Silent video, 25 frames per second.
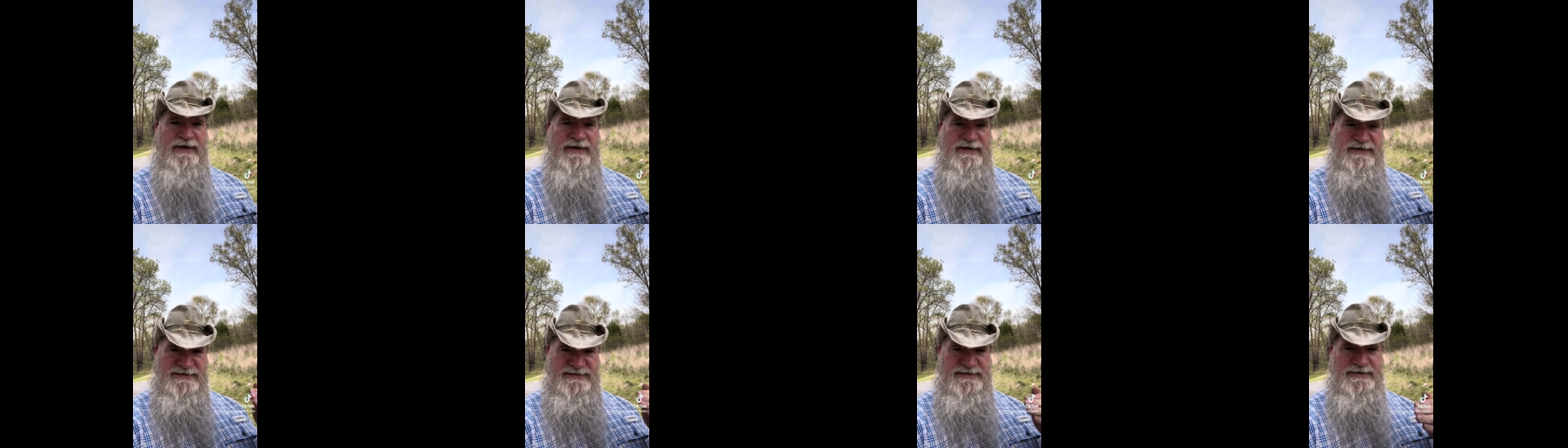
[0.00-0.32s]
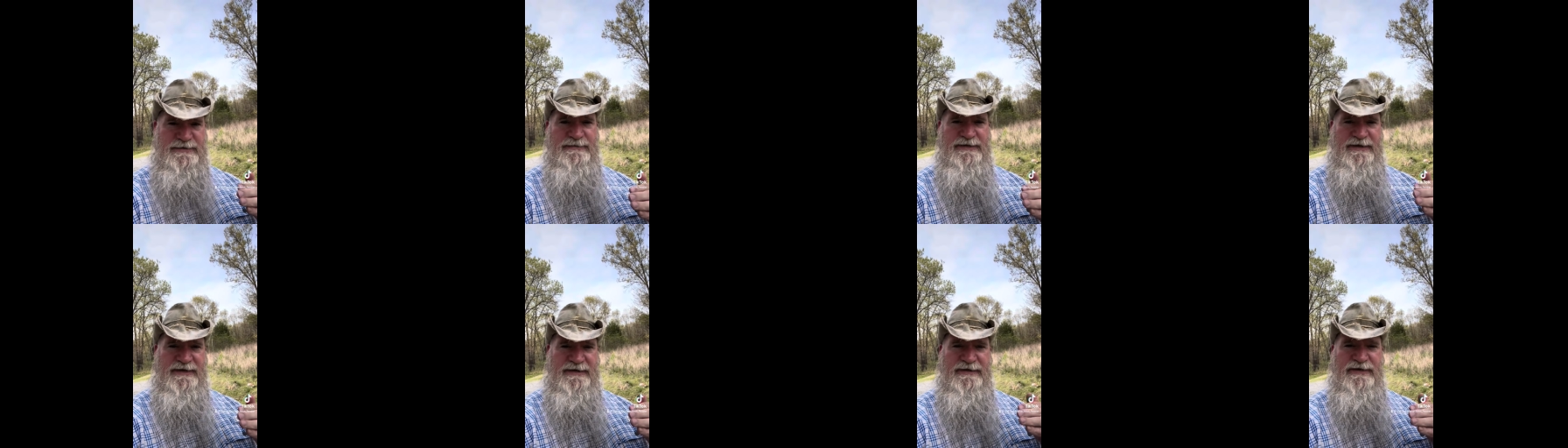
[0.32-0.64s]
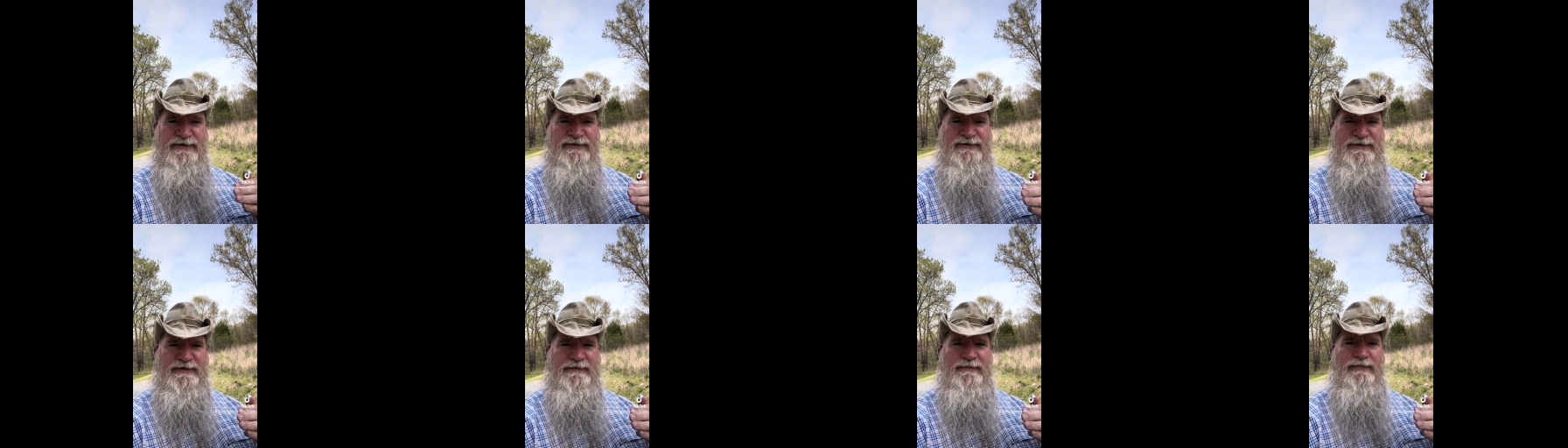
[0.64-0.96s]
is something
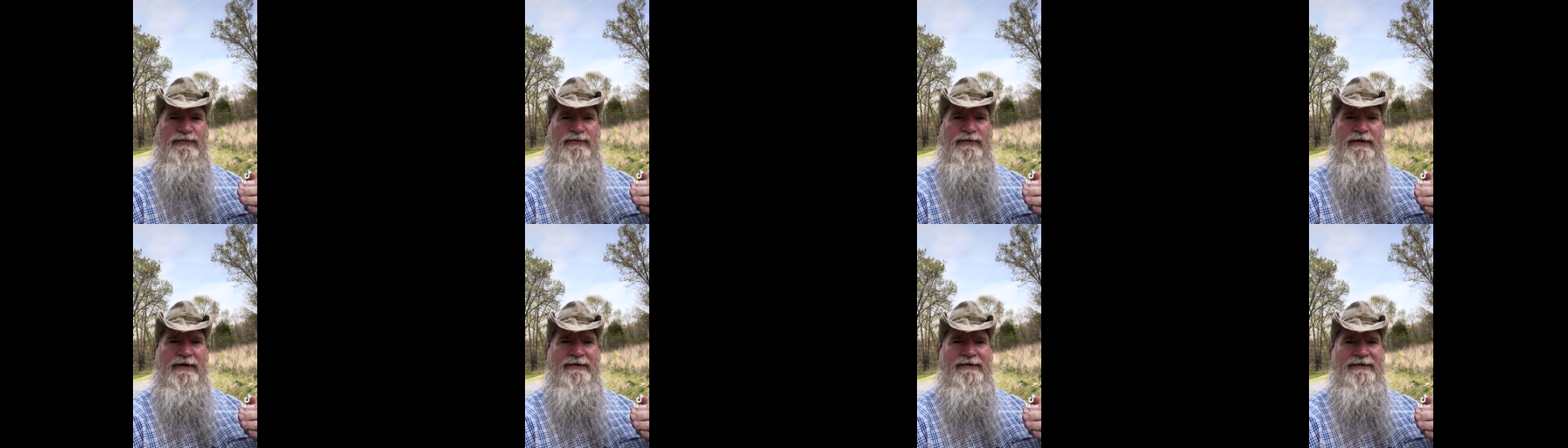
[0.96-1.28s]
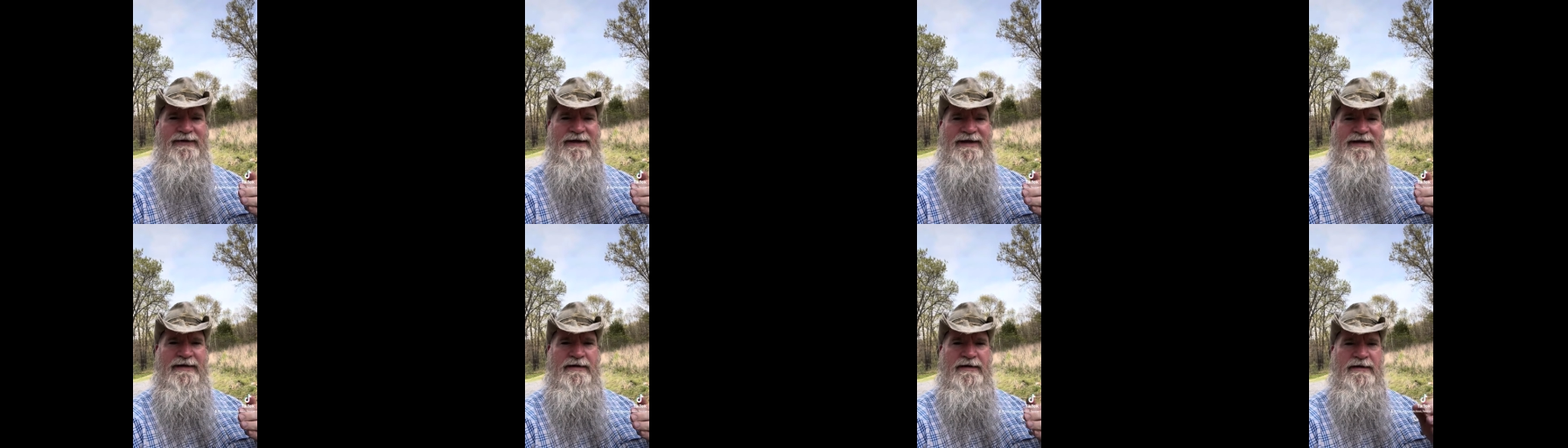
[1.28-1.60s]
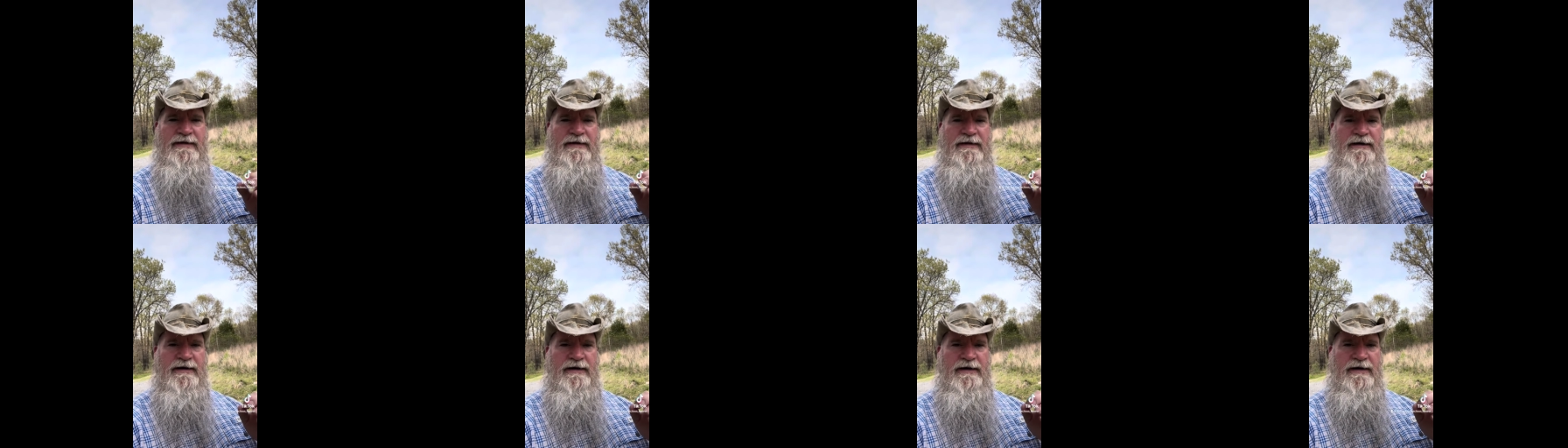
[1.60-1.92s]
they're temporarily
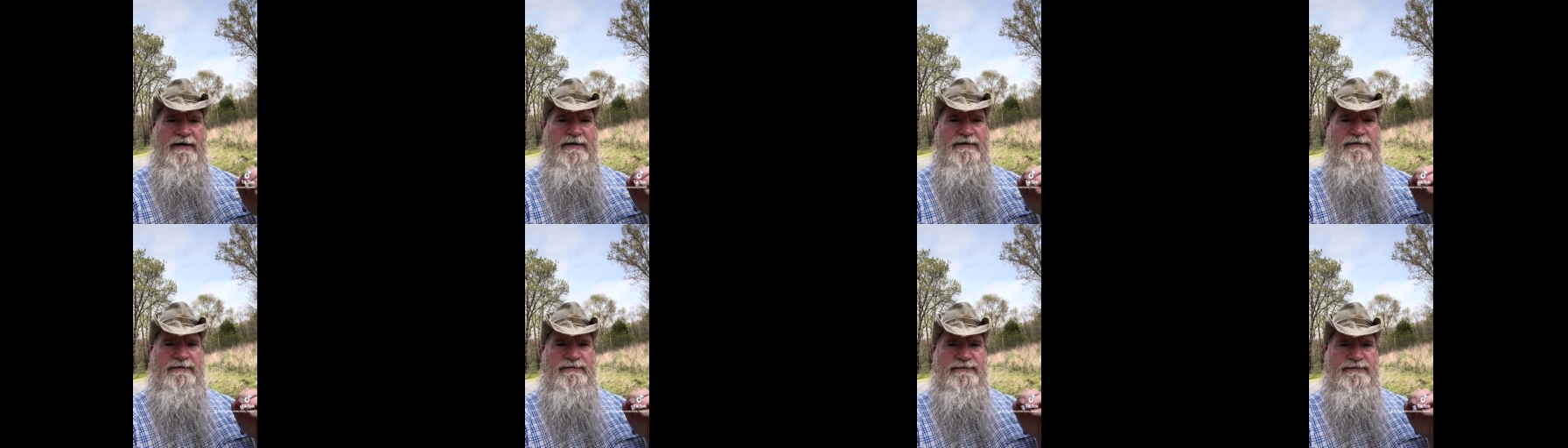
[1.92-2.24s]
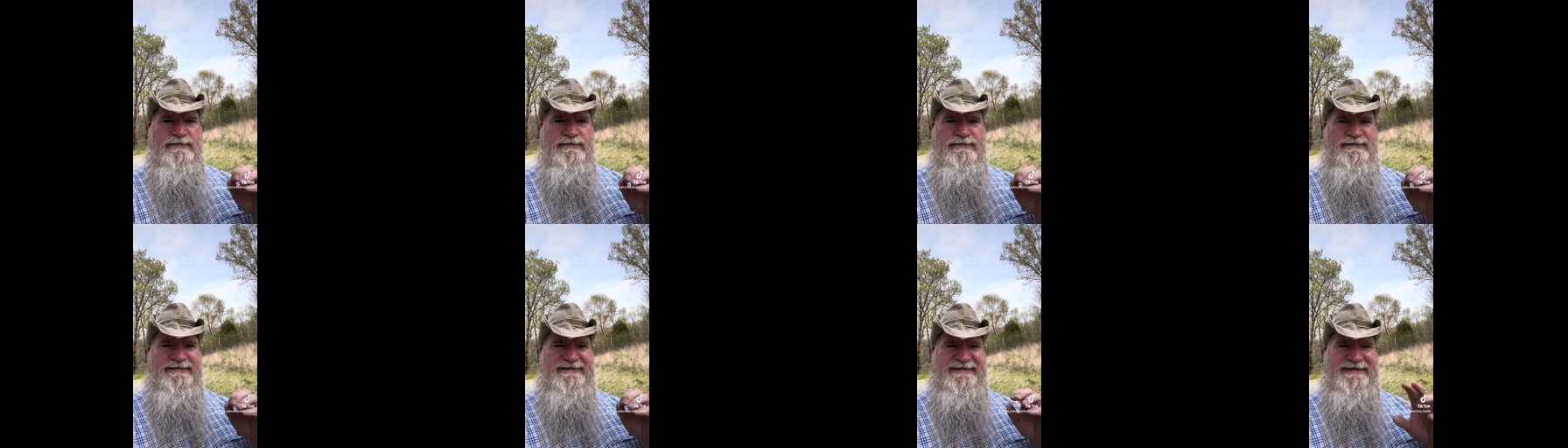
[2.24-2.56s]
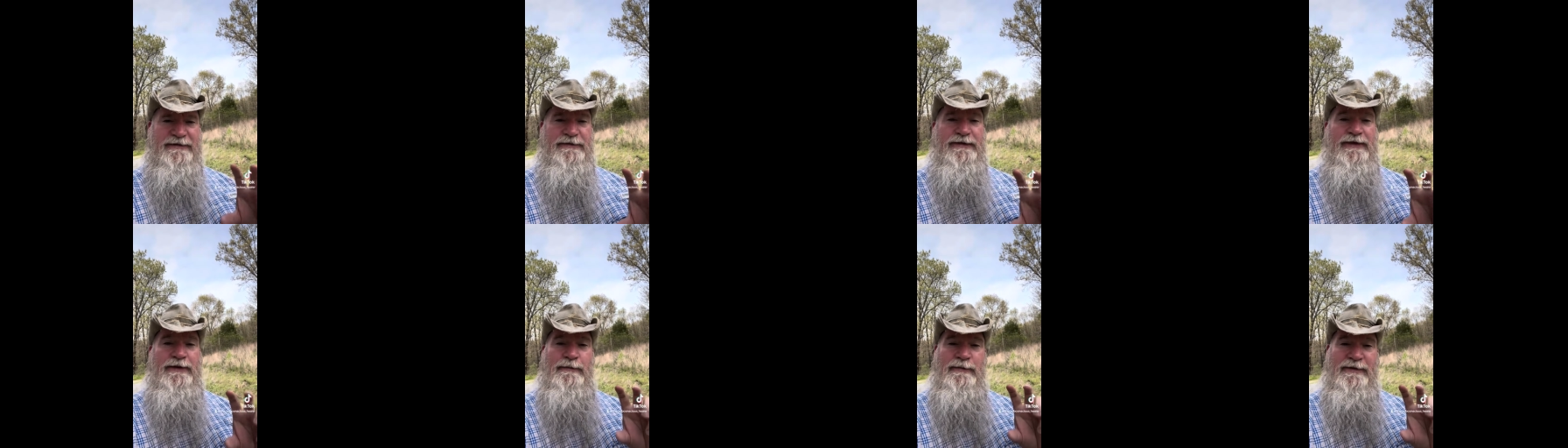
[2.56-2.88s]
uh,
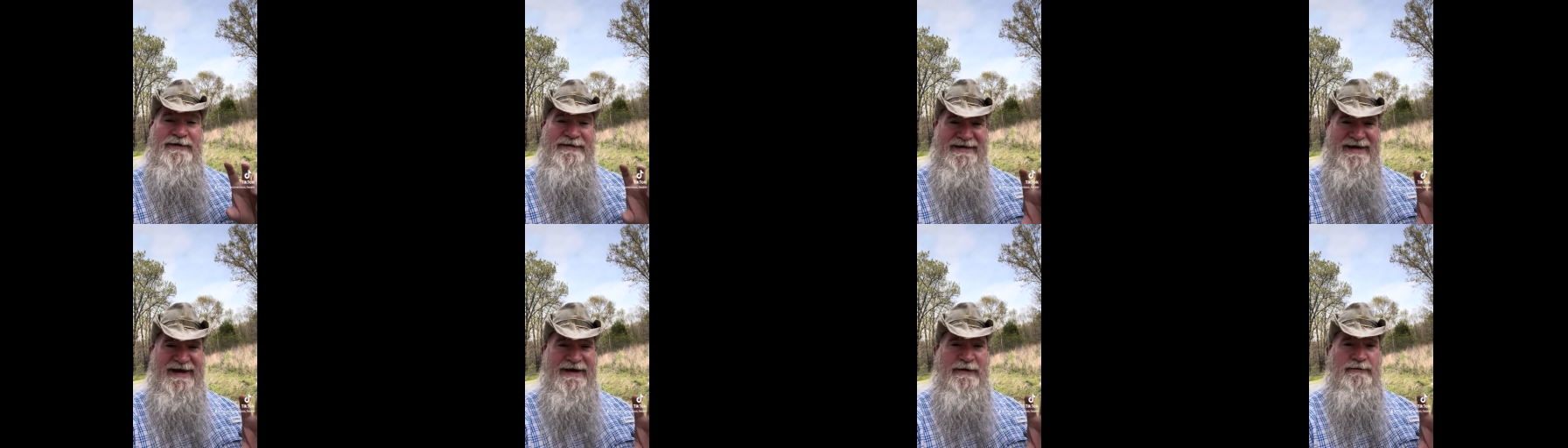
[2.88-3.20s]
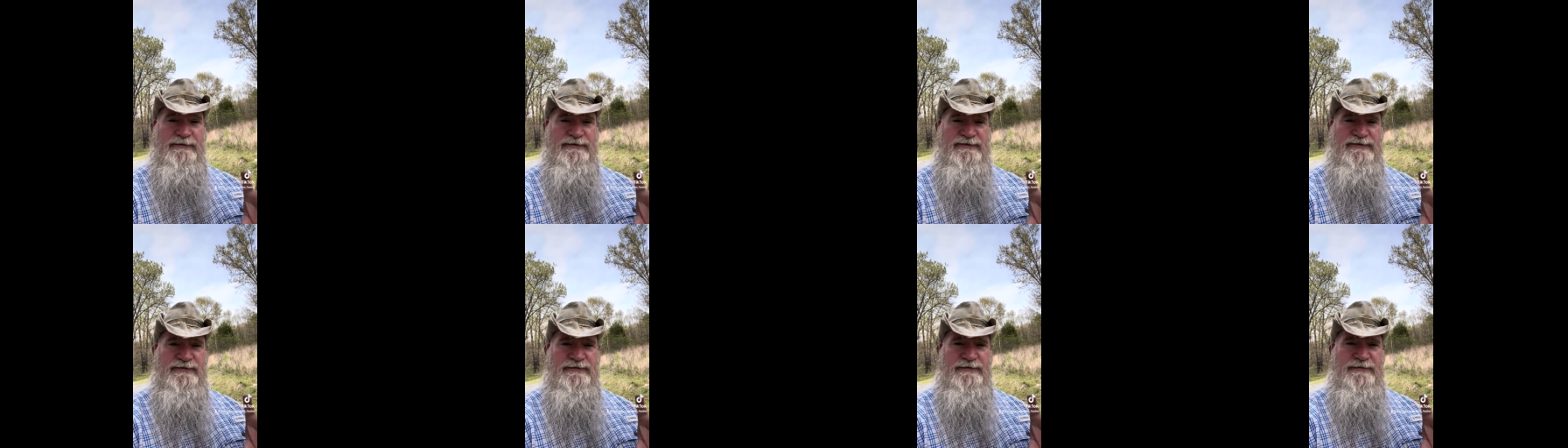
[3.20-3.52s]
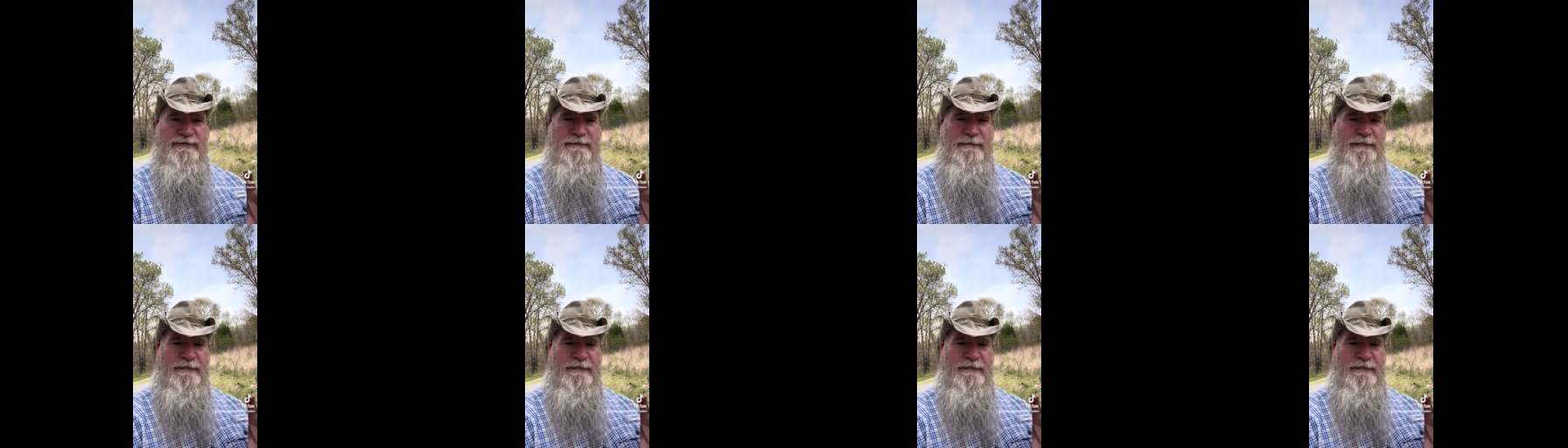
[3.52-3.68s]
dealing without.